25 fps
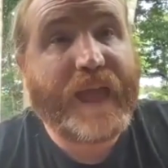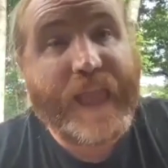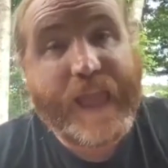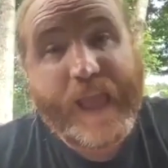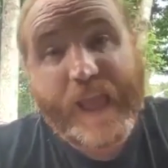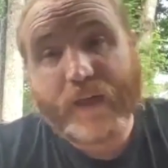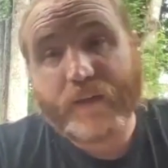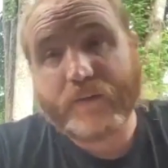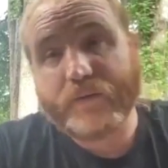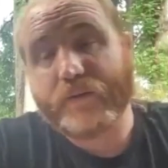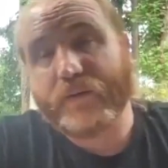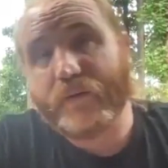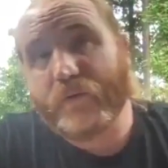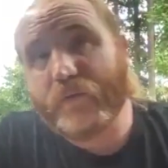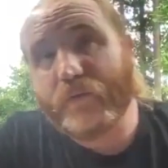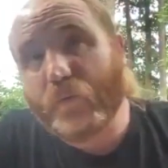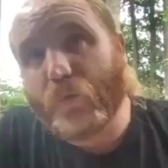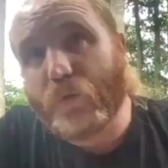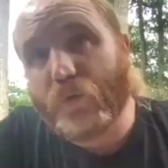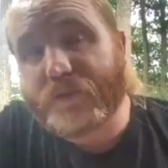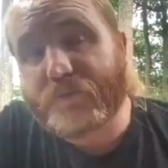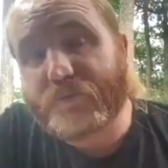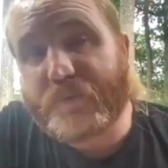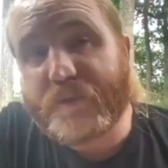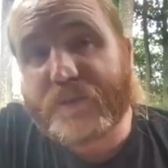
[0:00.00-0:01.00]
And
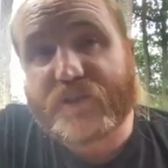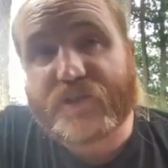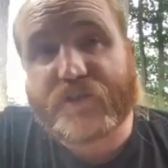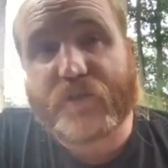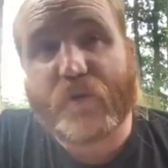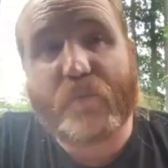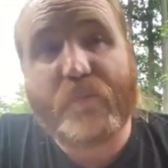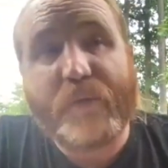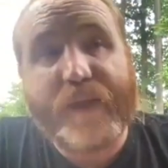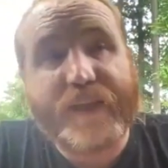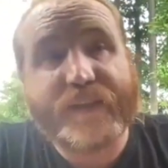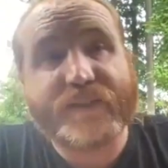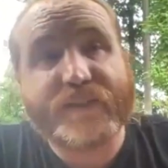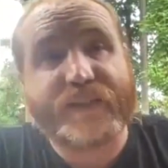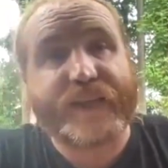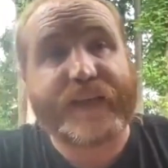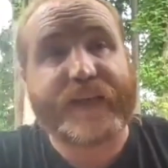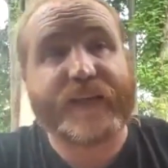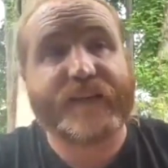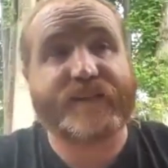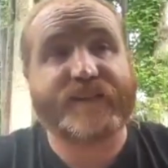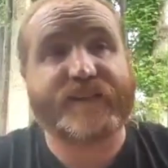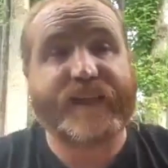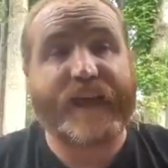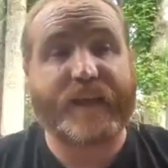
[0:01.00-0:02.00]
what's been so amazing
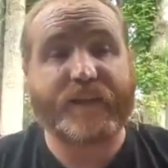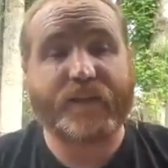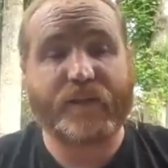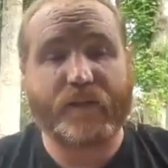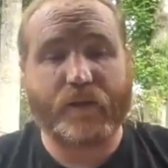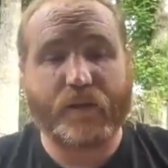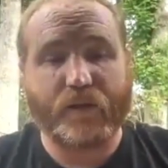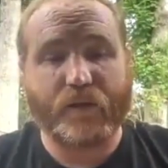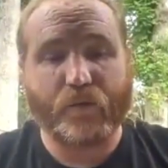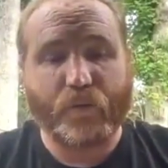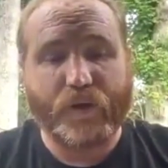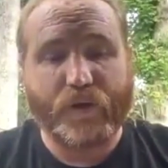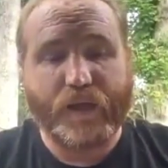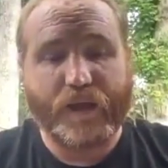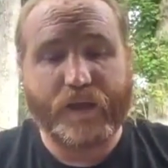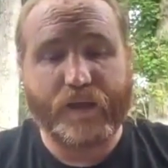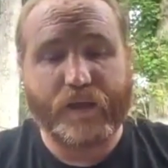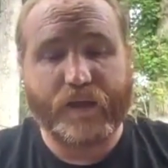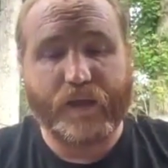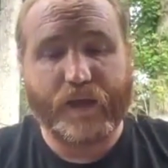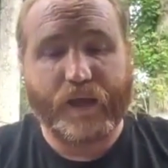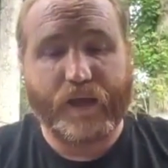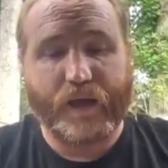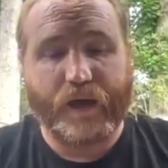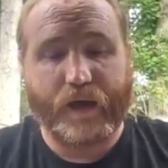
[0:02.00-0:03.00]
is that
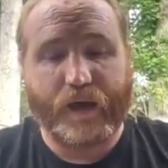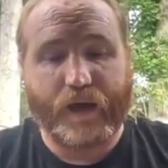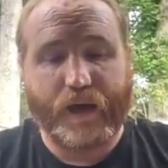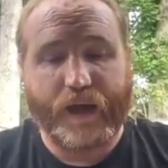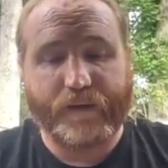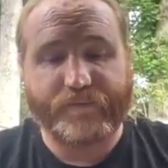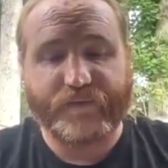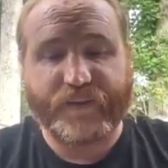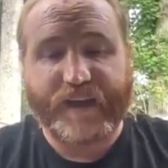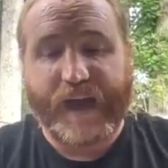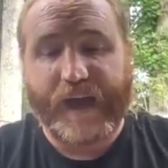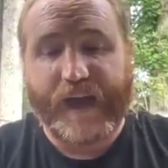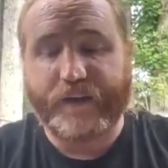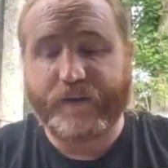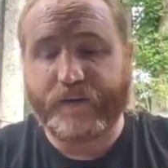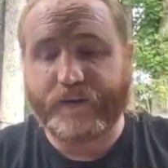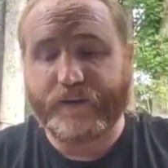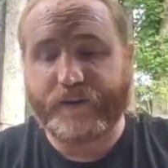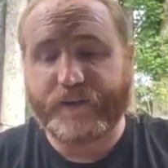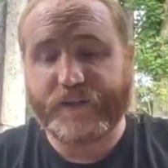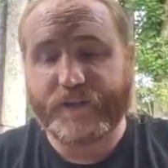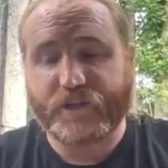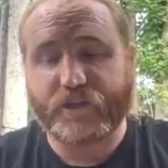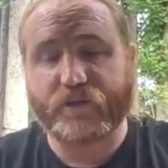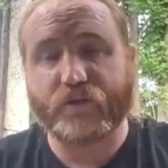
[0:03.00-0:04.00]
we have gotten an
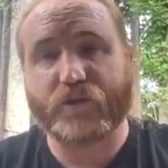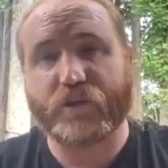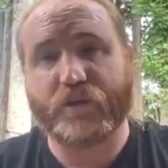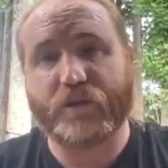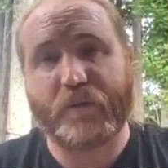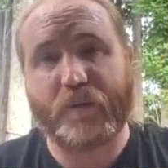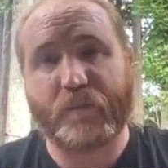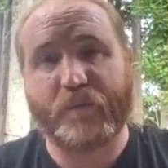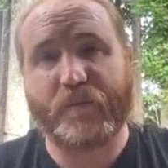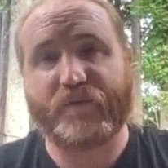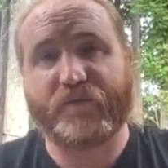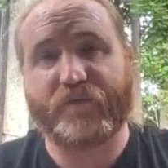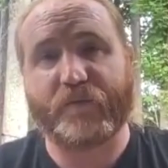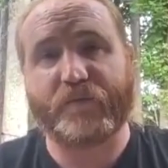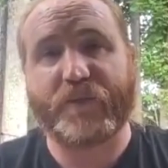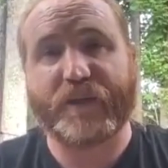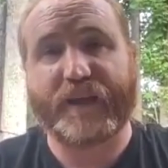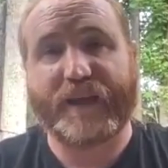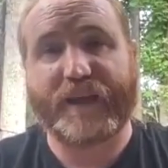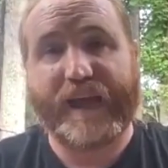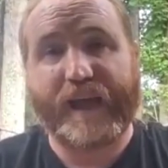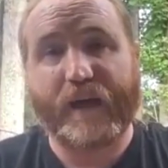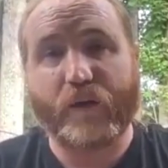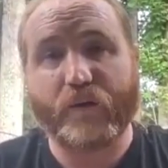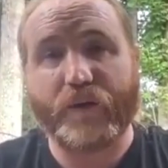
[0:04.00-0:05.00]
additional commitment from the
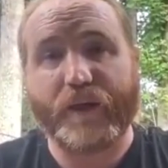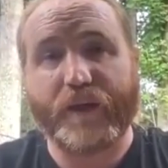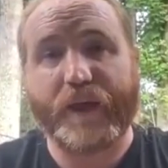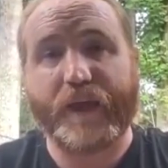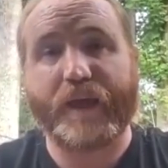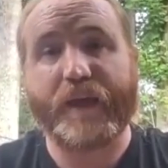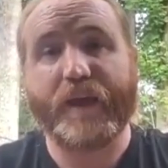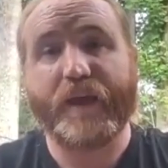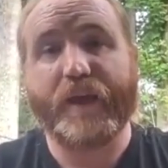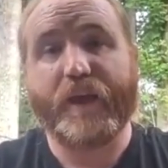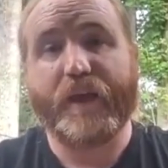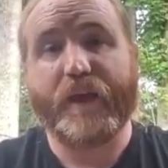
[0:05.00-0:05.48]
county.